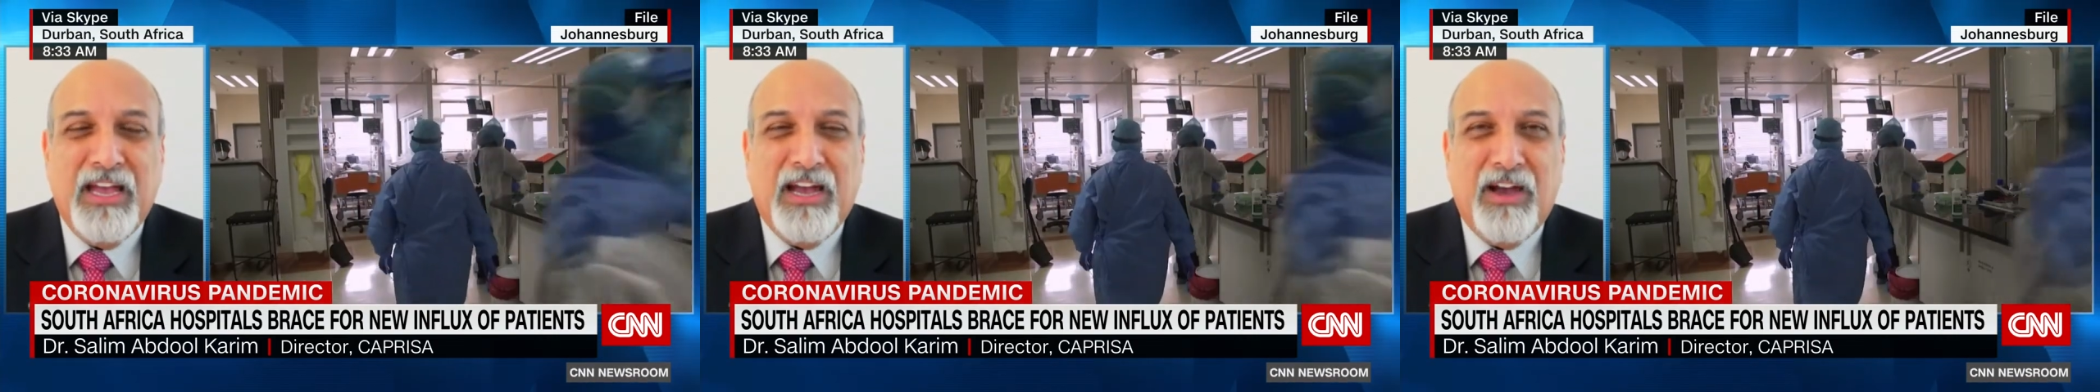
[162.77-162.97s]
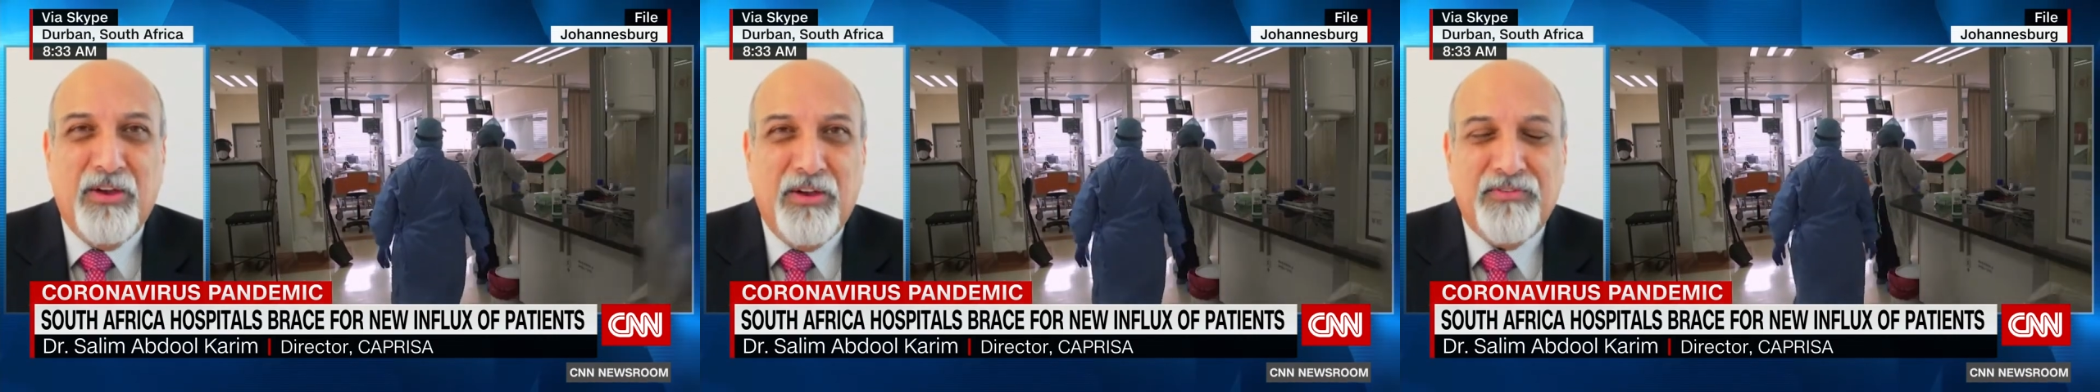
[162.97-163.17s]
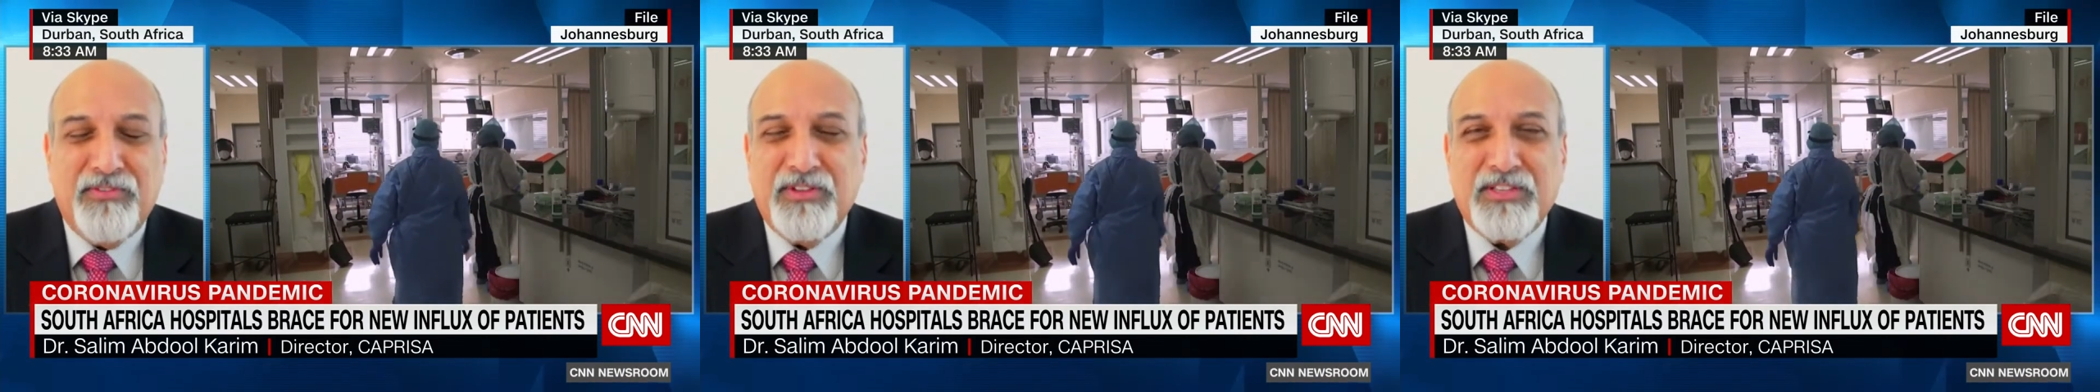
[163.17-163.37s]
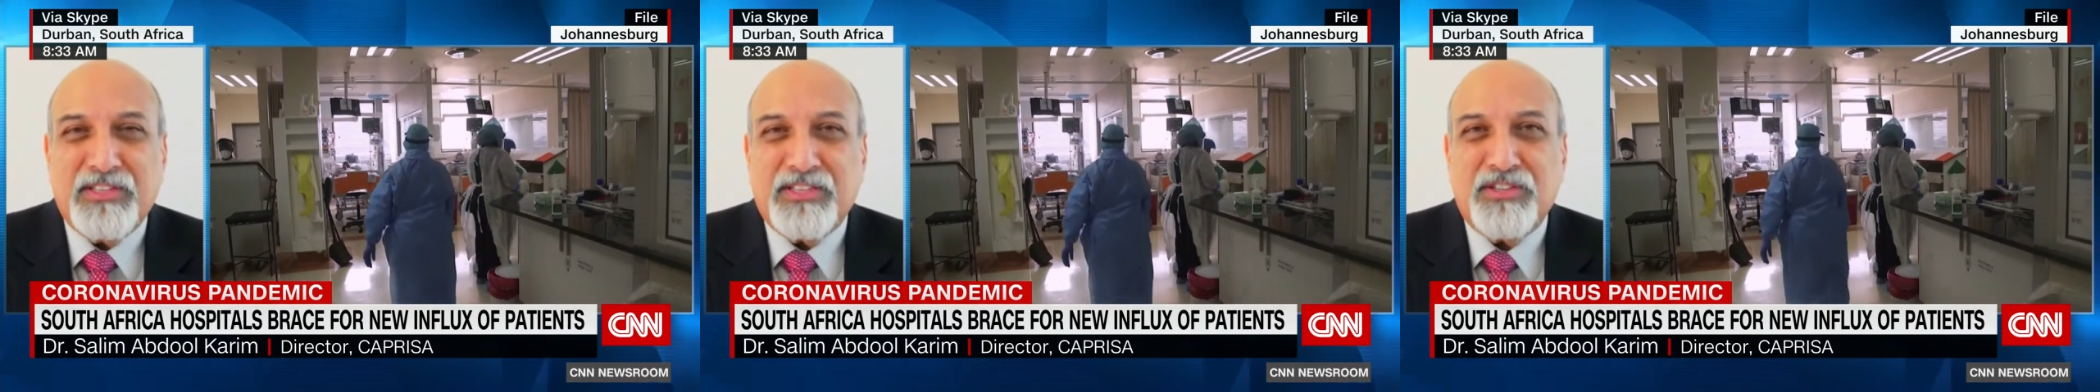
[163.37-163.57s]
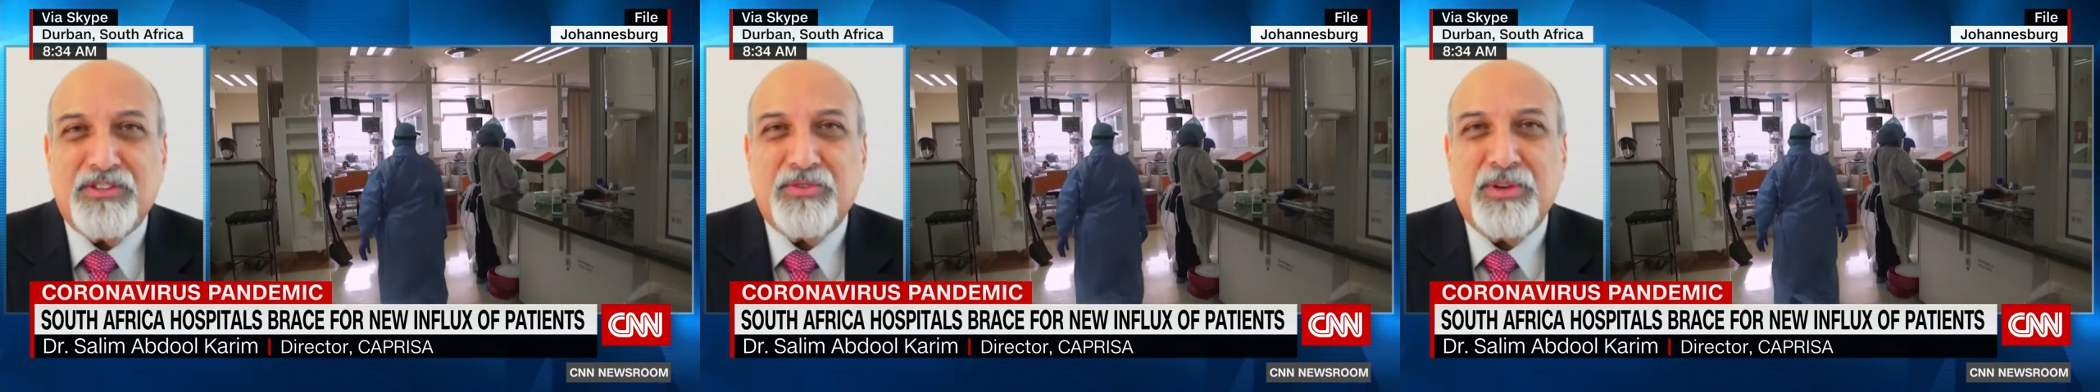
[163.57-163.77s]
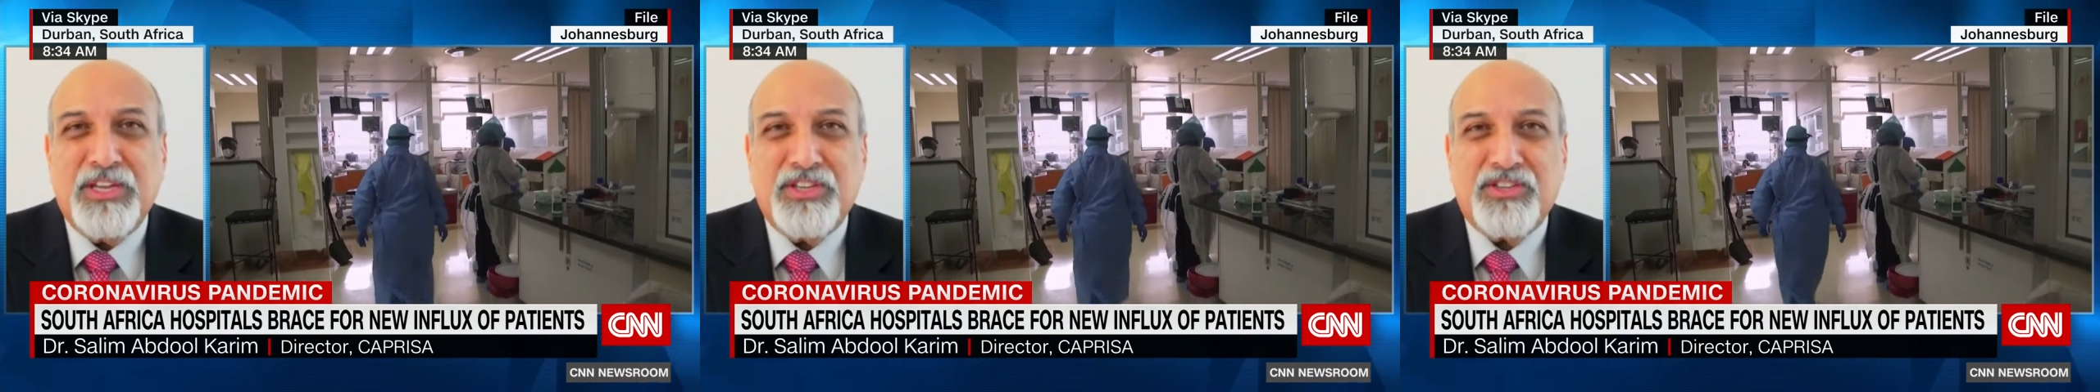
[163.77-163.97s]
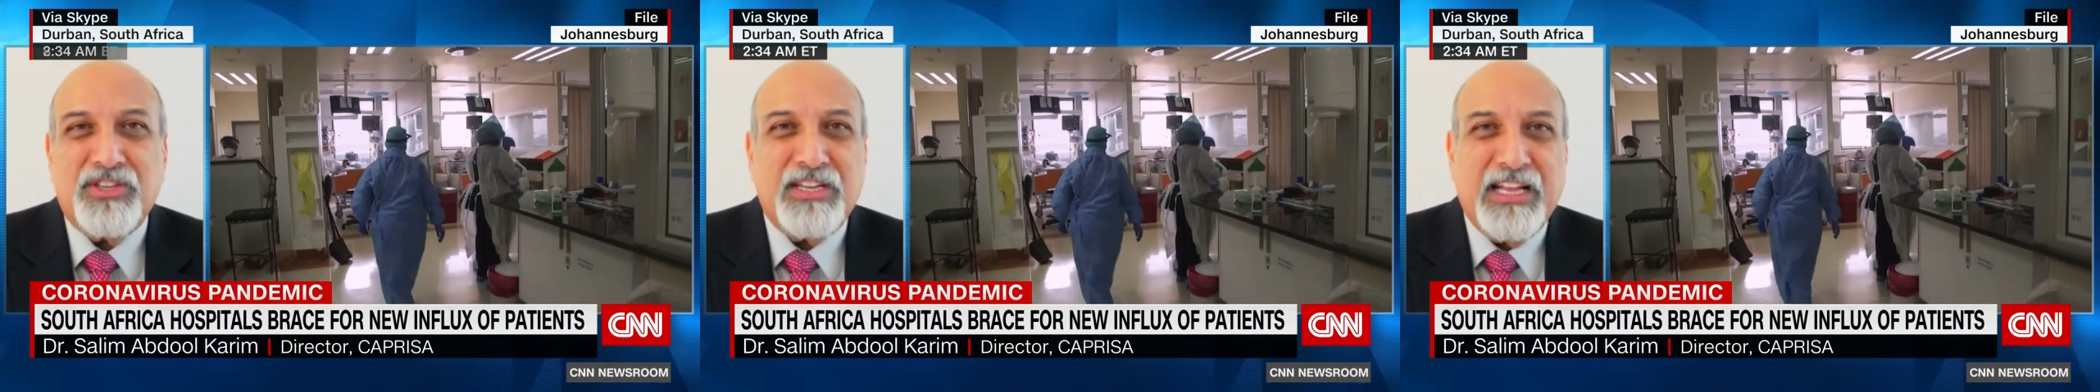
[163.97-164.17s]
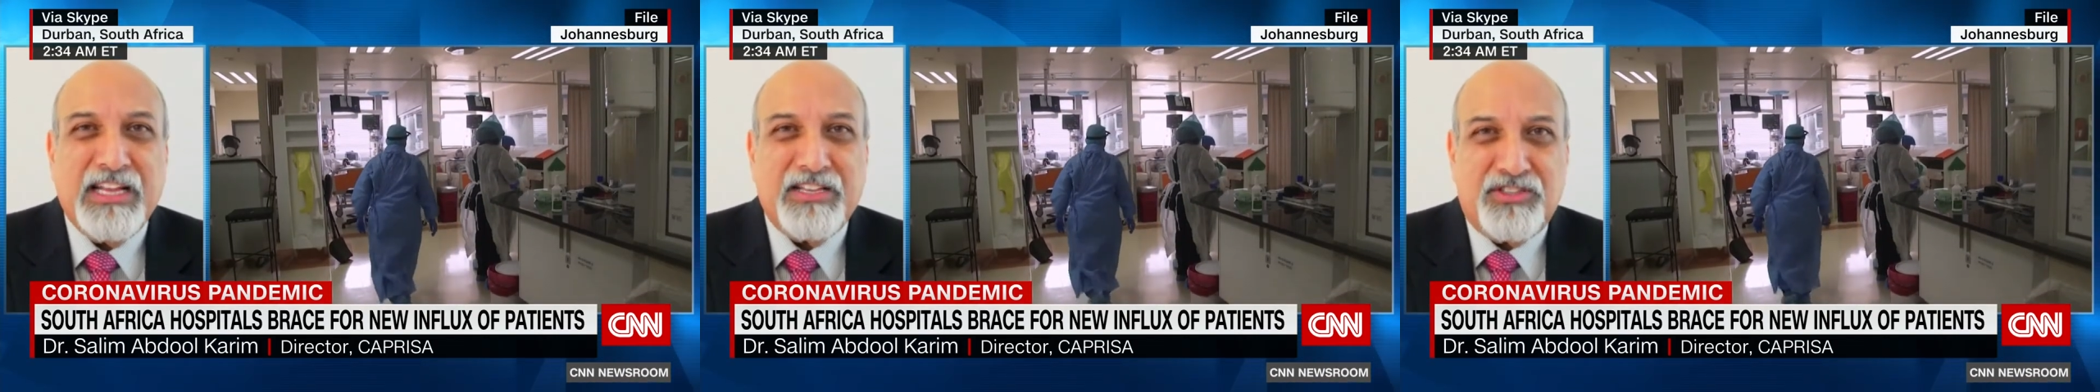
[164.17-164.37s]
However, the situation
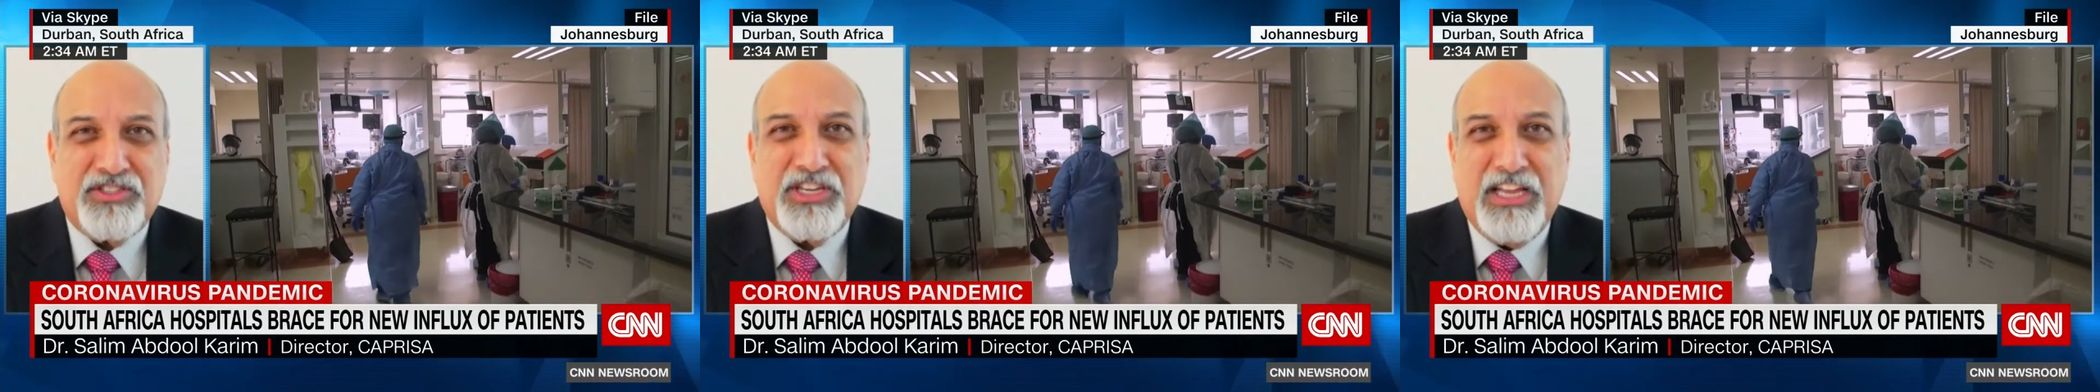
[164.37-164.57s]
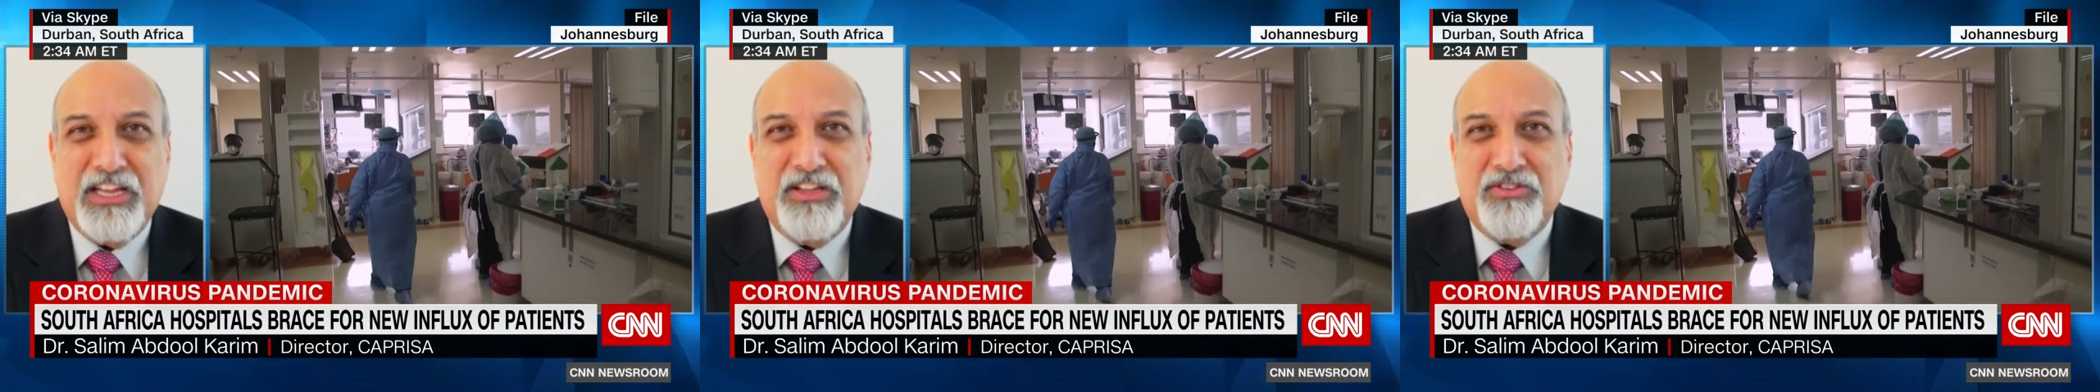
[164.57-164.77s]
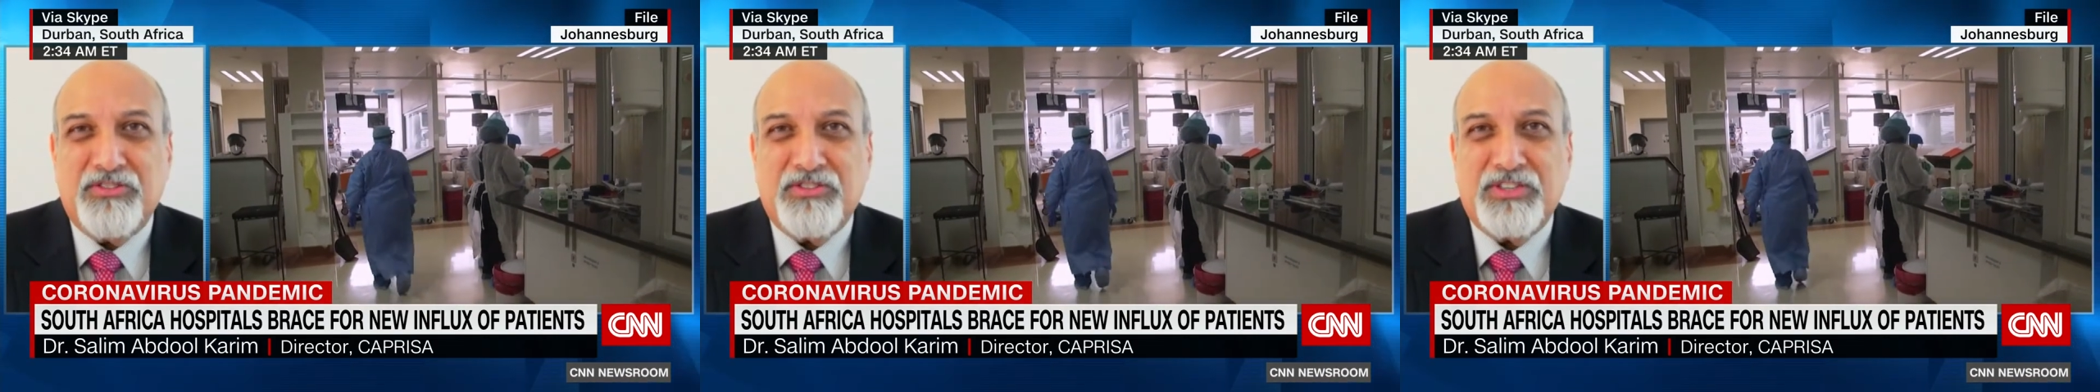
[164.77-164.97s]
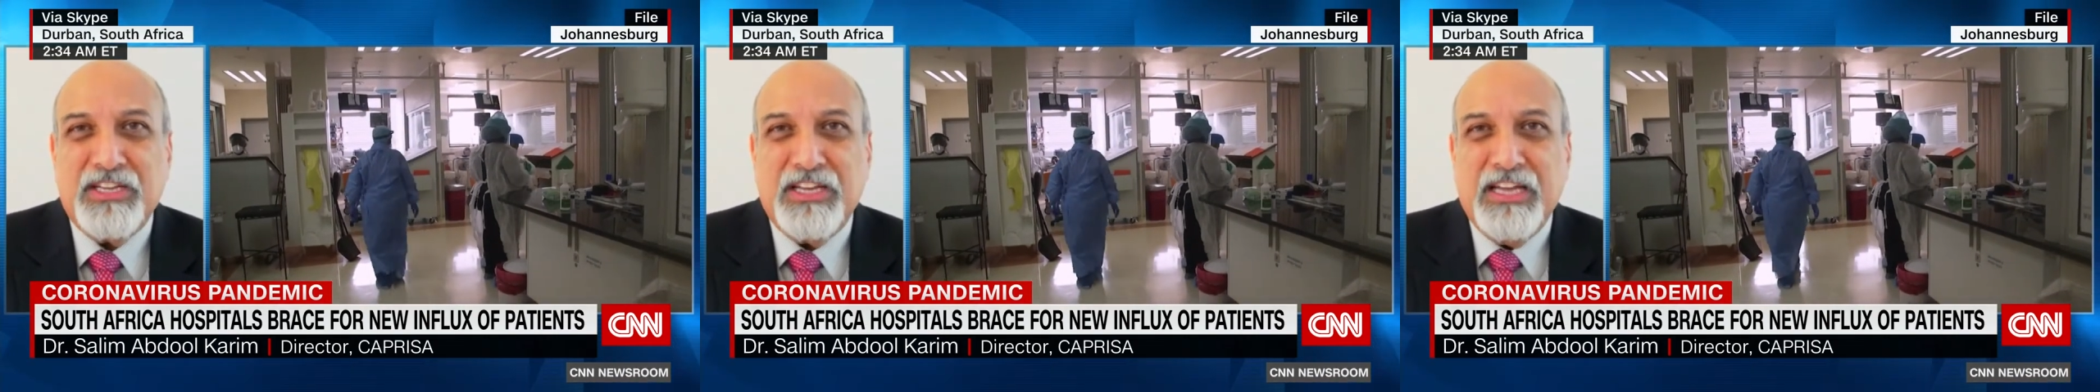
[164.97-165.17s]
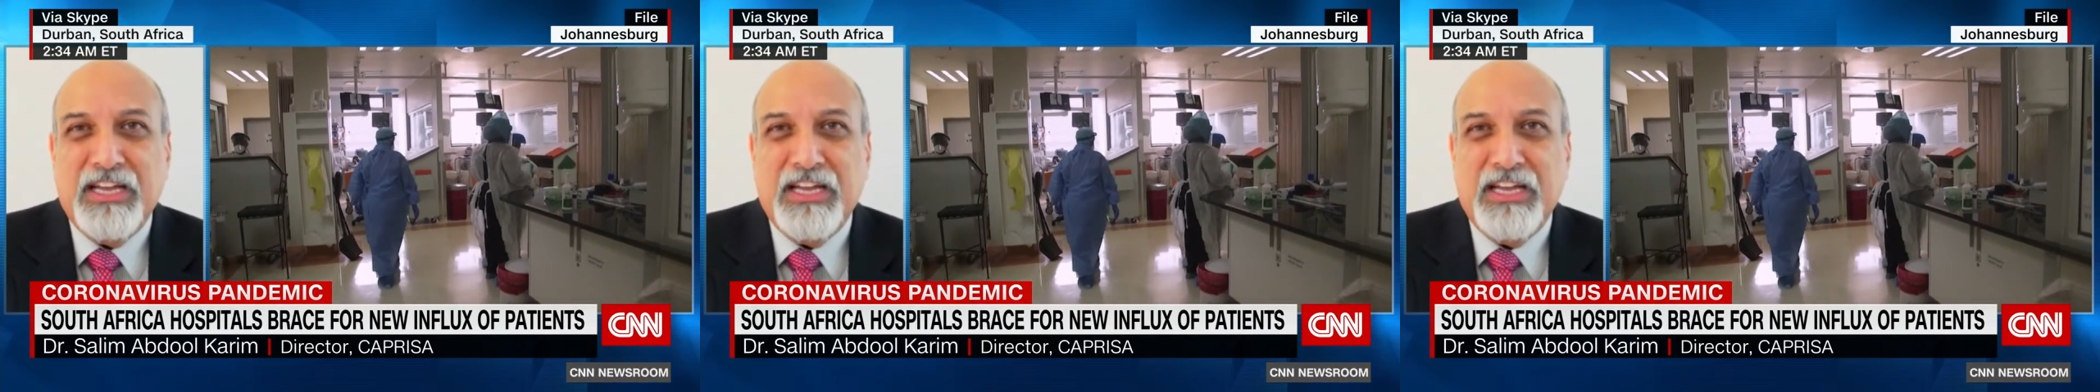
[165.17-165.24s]
has changed.